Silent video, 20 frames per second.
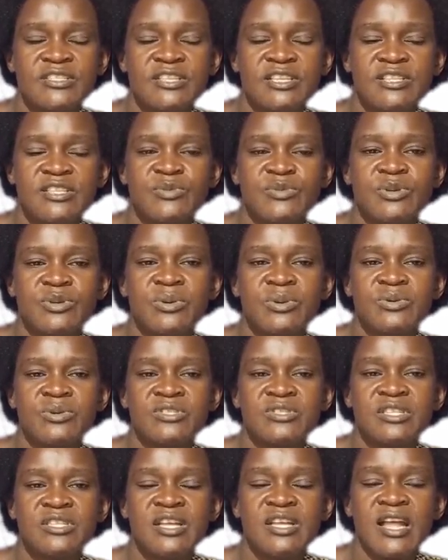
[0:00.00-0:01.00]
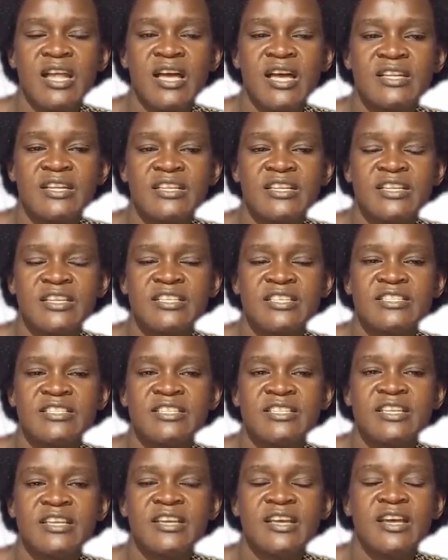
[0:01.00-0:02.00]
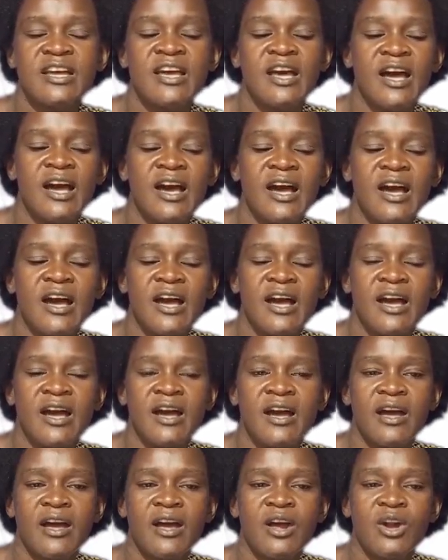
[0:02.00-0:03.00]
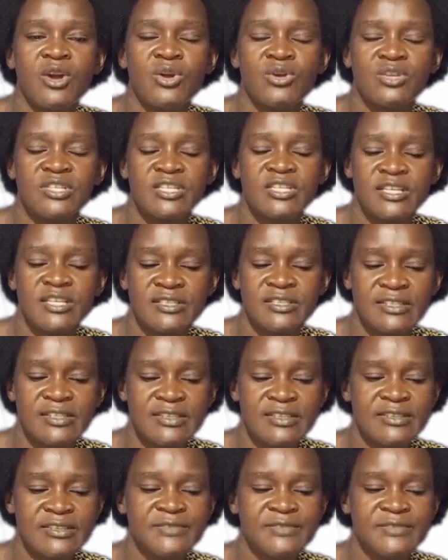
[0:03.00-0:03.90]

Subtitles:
just because the land is rotated